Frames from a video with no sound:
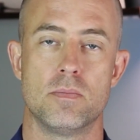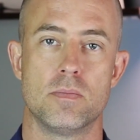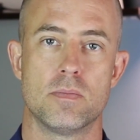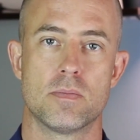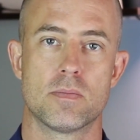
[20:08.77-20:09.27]

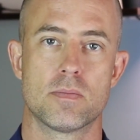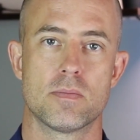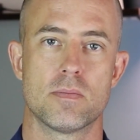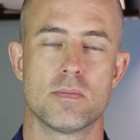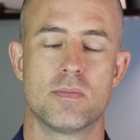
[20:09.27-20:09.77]

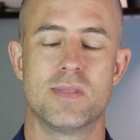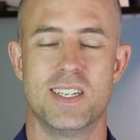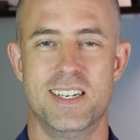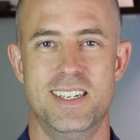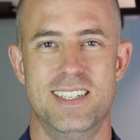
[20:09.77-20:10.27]

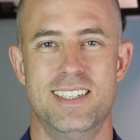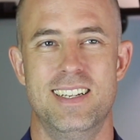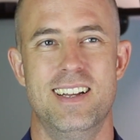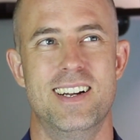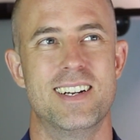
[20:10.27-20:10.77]

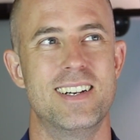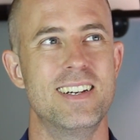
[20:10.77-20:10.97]
[no speech]